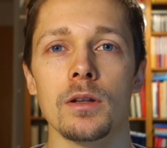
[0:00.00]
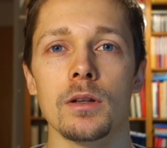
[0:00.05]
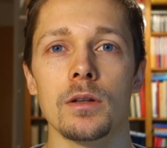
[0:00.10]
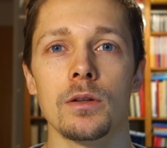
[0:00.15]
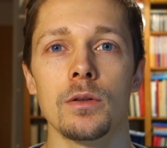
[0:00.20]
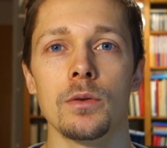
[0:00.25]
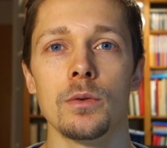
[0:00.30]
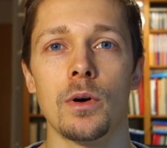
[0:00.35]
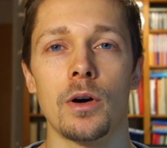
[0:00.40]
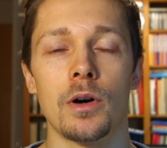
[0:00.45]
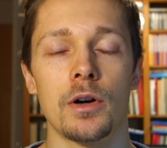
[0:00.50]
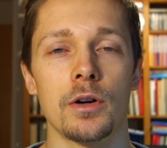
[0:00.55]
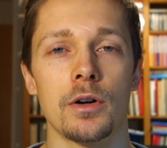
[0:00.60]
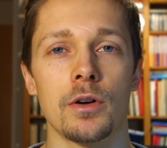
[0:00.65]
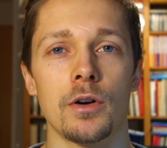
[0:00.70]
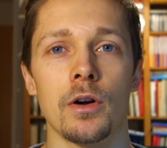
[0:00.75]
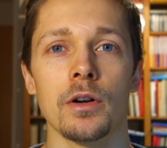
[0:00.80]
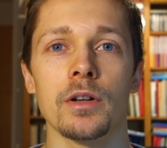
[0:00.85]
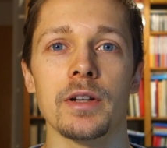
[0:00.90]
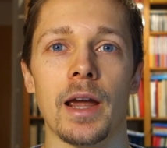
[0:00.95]
you are
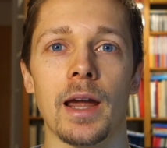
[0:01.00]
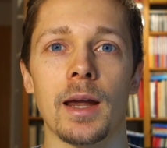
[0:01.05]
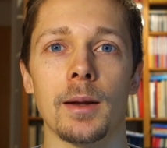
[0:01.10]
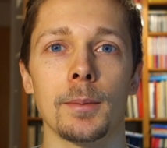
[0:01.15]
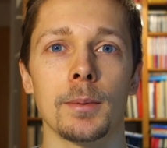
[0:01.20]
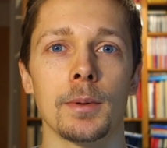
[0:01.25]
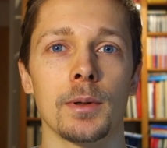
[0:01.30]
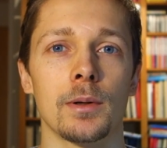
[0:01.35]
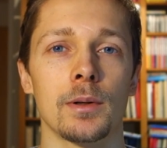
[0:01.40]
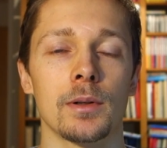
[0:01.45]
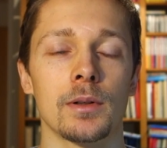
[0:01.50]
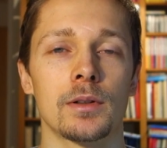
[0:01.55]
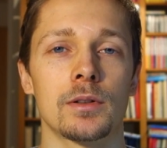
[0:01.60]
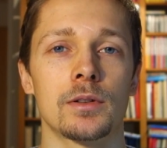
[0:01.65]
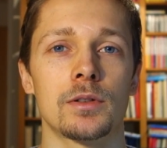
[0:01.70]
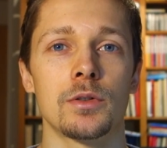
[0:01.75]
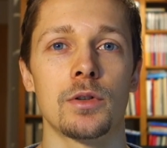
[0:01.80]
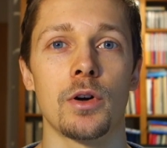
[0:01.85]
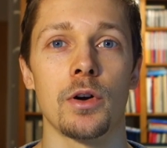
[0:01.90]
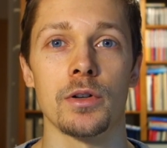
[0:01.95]
not able
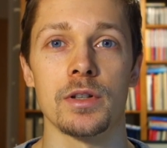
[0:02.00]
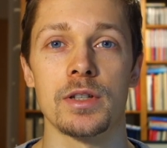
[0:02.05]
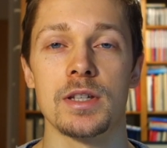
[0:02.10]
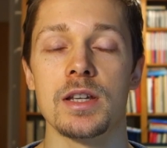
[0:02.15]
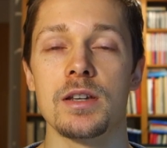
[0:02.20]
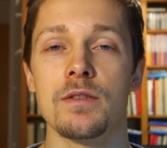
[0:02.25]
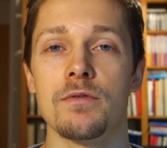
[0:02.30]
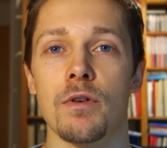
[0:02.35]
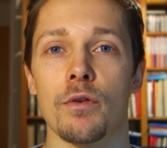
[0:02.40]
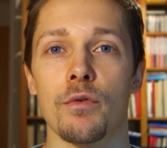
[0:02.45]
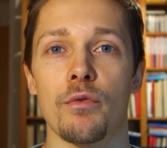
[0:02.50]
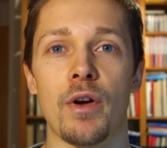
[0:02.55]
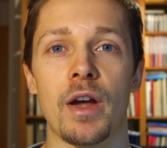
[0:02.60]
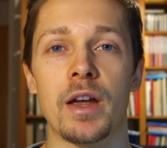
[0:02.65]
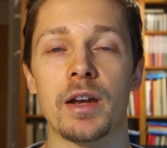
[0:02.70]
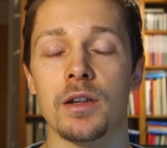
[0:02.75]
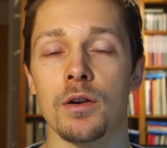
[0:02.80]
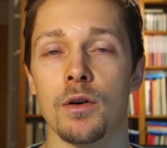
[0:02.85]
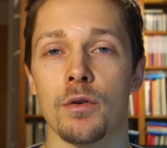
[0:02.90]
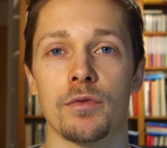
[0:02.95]
to conceive of
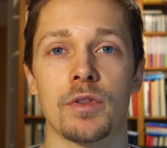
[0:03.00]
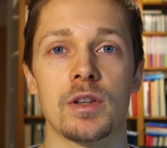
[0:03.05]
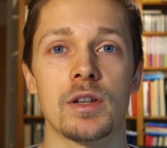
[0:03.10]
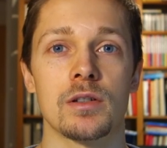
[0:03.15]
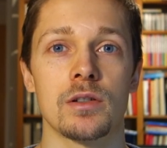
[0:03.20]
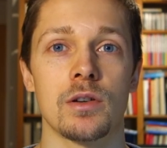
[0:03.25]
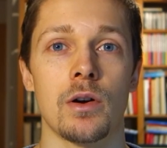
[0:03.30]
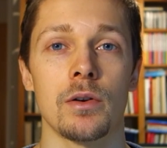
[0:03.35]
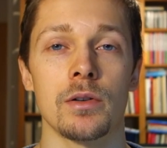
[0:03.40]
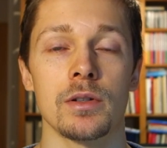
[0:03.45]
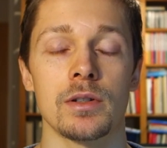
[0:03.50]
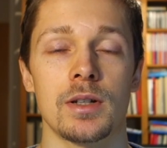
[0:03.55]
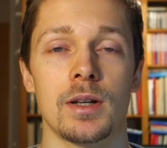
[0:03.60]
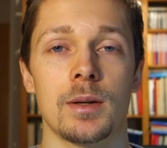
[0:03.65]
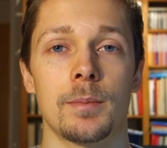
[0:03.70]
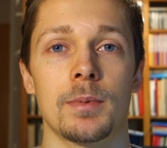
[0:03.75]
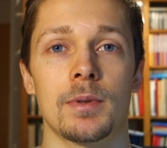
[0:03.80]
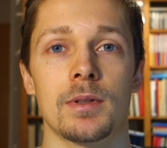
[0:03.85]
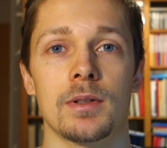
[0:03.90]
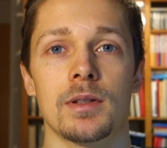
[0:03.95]
any of these
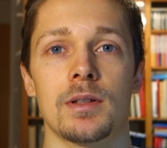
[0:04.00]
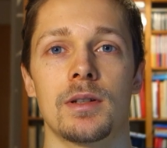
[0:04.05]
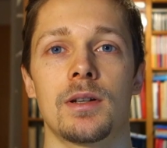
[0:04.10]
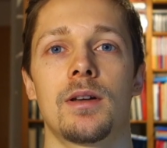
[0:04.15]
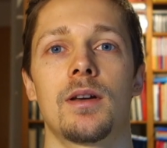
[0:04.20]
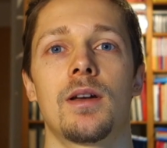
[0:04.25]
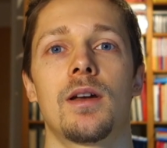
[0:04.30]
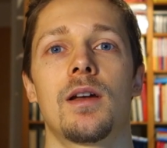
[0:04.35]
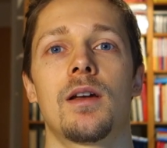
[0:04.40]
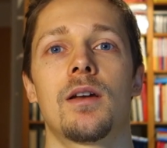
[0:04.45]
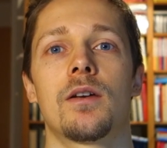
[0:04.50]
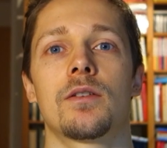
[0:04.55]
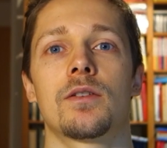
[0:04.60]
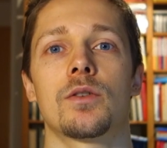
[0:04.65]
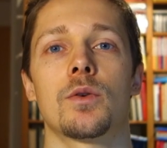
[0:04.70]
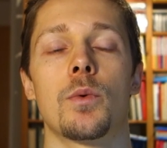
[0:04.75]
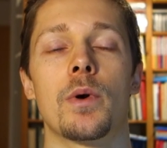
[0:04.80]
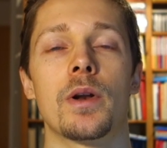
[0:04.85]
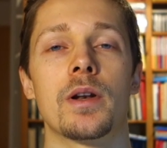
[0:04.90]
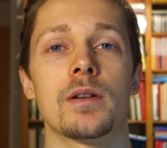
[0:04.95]
concepts.
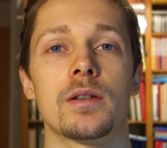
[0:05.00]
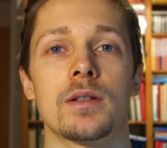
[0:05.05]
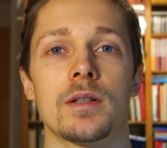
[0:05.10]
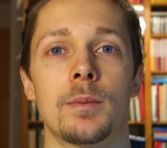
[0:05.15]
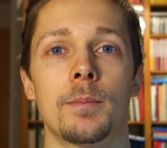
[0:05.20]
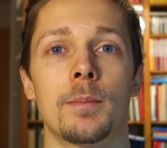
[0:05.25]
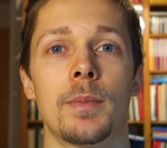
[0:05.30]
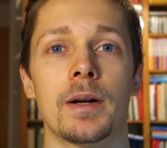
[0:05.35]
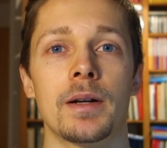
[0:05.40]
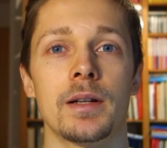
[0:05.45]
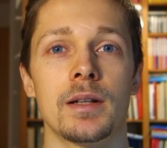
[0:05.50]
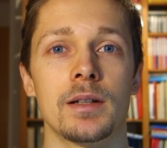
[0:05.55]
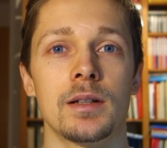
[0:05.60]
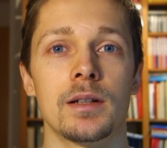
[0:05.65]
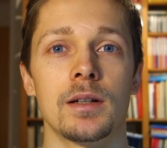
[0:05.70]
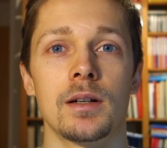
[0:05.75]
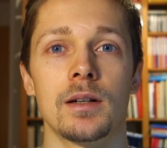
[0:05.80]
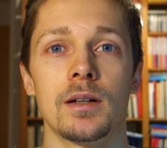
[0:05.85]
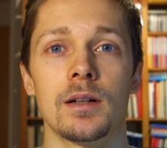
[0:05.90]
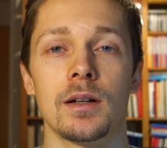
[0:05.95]
So when
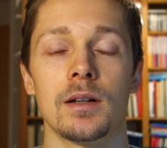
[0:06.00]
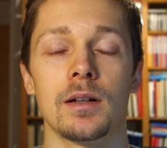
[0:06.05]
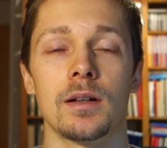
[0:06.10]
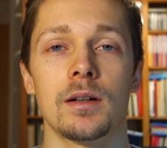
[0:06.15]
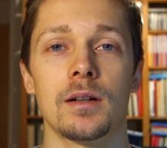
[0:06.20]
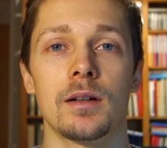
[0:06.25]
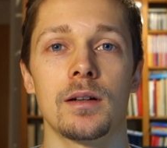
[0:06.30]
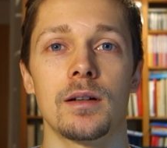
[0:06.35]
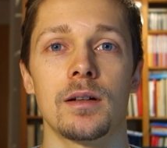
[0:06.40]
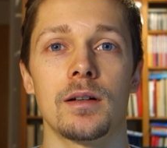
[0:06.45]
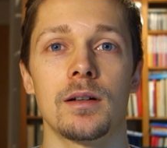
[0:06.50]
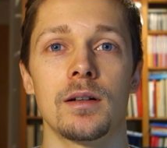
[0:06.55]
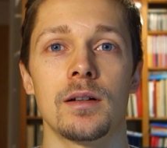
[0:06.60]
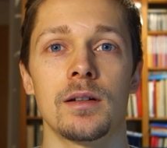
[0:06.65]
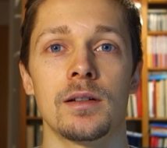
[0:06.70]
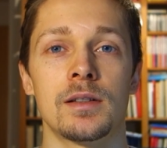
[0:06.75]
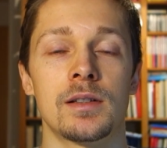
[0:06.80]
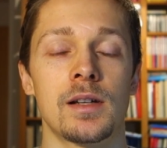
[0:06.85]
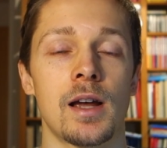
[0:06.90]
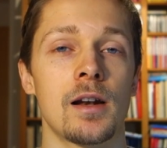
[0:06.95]
somebody
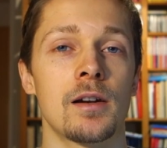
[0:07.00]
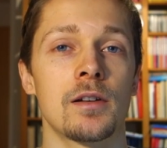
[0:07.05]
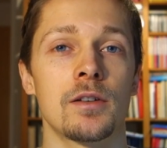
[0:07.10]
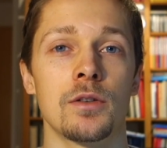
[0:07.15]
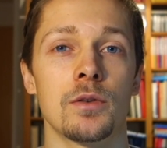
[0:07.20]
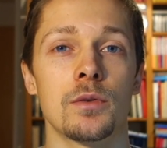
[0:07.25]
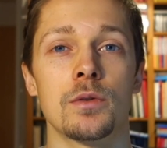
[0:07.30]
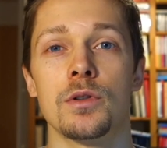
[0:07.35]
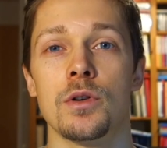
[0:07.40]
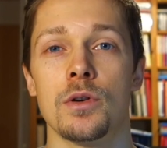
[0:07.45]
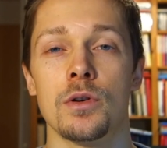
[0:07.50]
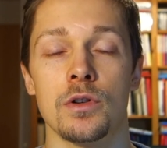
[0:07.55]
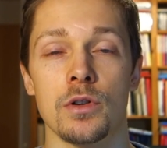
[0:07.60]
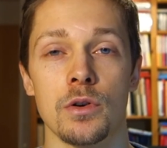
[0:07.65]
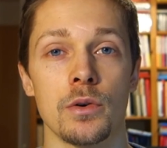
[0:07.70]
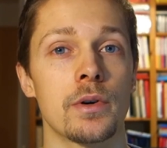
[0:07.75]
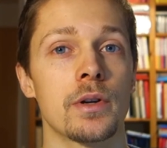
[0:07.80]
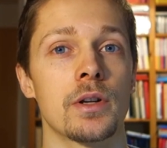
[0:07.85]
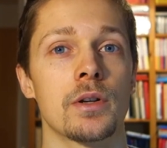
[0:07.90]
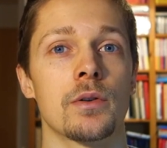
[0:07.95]
is telling you
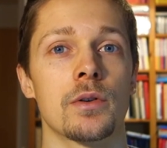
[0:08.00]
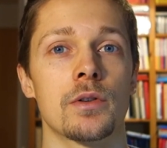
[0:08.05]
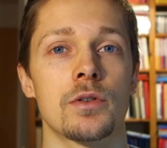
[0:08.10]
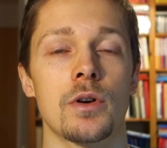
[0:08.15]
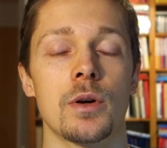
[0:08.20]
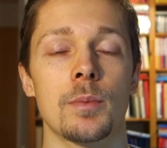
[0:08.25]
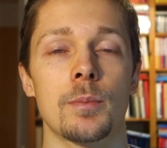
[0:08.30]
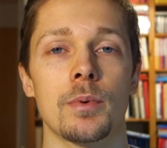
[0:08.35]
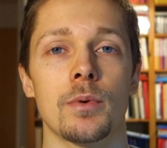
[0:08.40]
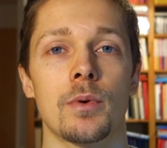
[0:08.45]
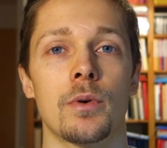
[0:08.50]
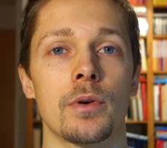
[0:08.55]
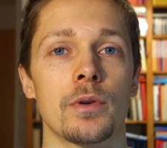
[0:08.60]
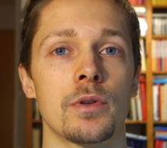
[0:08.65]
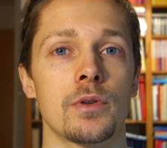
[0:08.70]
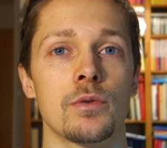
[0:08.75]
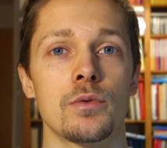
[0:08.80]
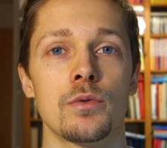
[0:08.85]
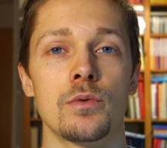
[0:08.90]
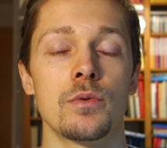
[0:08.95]
during your trip, or
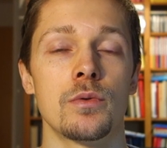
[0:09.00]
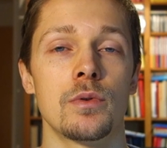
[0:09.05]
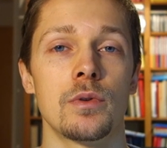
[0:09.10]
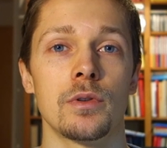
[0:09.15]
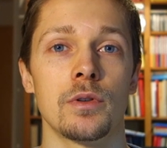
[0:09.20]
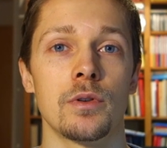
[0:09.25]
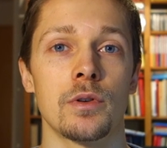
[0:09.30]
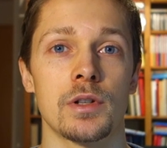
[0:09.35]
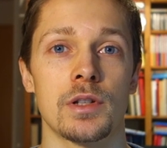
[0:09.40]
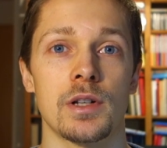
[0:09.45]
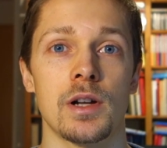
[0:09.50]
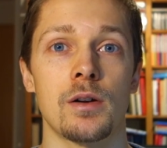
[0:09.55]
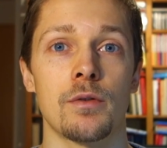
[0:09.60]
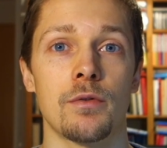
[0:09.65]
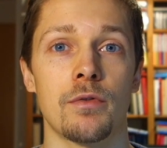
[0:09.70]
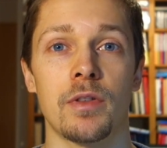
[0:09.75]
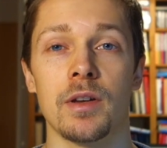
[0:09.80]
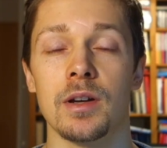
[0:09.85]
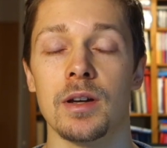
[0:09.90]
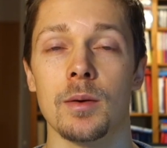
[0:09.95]
you
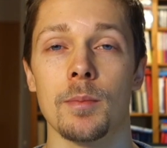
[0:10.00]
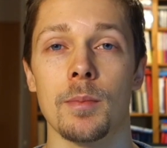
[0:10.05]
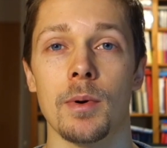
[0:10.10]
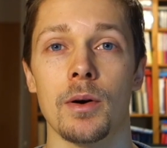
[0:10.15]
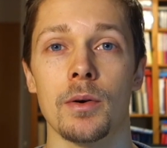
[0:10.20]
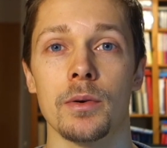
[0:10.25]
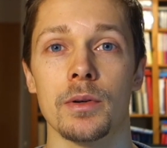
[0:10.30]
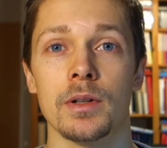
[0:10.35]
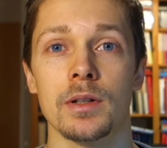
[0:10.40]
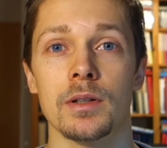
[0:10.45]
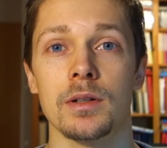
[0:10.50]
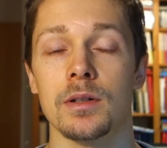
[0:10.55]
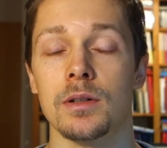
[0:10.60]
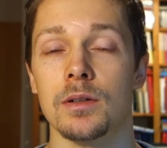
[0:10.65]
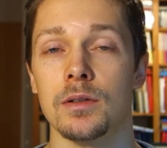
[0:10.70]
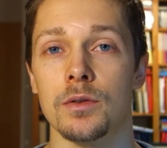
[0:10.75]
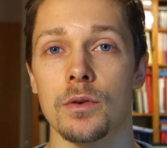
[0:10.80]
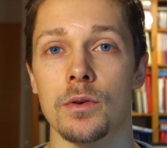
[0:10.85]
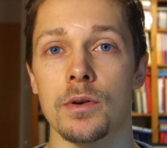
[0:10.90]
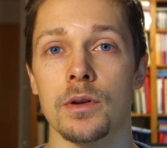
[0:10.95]
yourself think about it
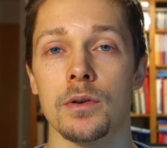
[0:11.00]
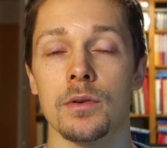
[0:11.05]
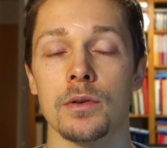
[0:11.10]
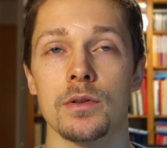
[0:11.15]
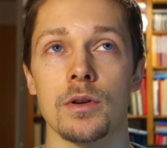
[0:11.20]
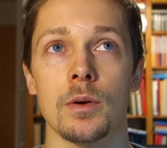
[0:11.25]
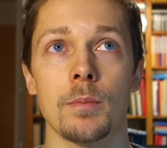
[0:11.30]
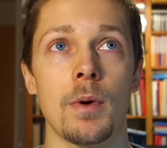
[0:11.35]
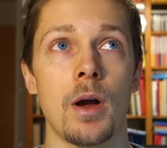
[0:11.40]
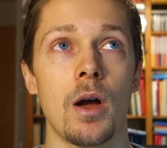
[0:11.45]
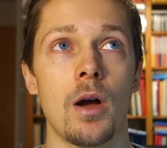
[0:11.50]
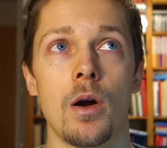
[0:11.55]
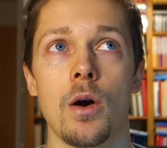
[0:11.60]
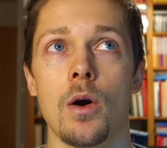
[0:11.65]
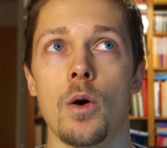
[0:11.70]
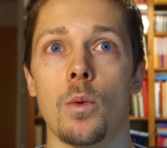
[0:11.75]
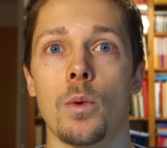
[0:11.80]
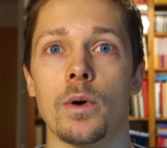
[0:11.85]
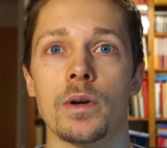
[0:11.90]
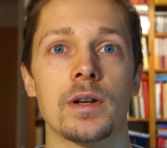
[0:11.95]
during your trip,
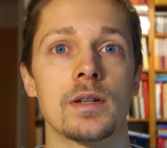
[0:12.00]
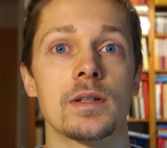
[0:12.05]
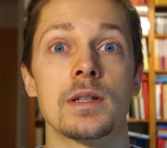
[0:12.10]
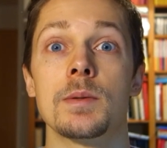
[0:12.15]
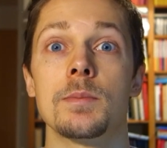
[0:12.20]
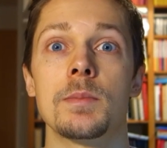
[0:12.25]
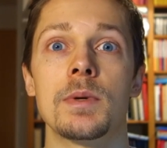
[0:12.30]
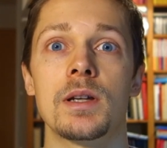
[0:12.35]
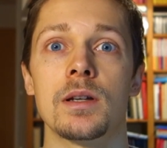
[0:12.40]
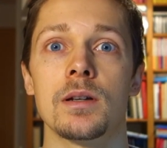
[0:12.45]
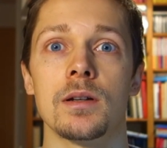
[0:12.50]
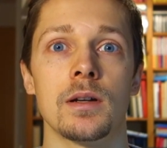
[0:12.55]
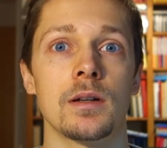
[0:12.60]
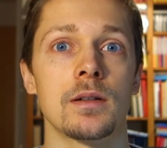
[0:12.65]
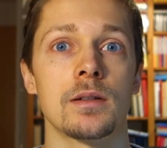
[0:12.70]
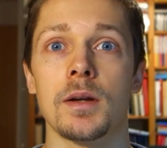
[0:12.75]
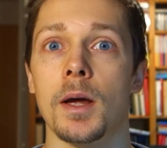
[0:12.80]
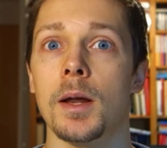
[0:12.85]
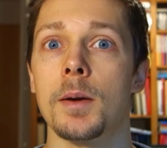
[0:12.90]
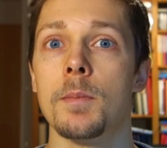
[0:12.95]
what does it mean
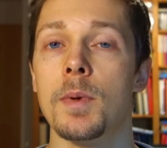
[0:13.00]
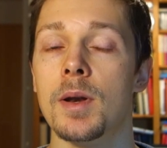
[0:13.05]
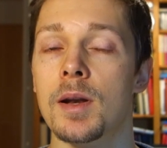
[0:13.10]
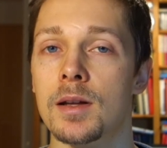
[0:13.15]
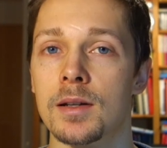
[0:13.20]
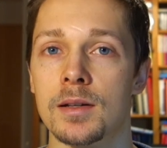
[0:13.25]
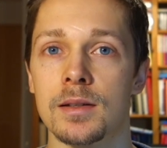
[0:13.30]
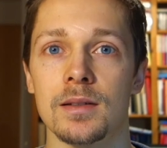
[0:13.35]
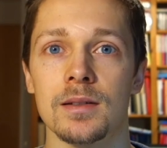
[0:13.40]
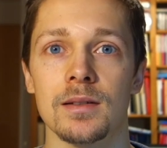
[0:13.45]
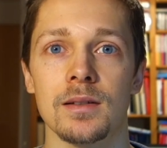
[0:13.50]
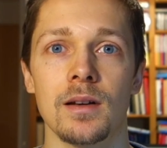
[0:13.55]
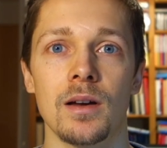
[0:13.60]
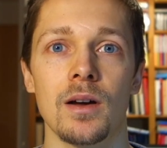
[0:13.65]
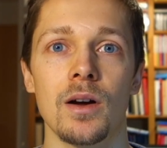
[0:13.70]
in 10 minutes?